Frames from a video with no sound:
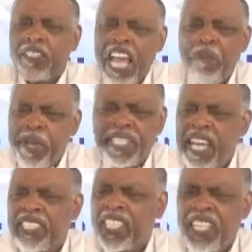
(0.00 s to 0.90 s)
their
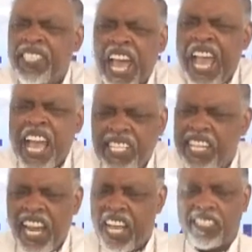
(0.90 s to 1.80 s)
business is hired
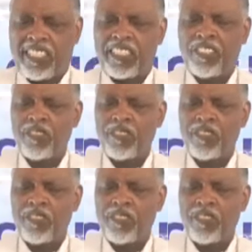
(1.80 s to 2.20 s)
killers.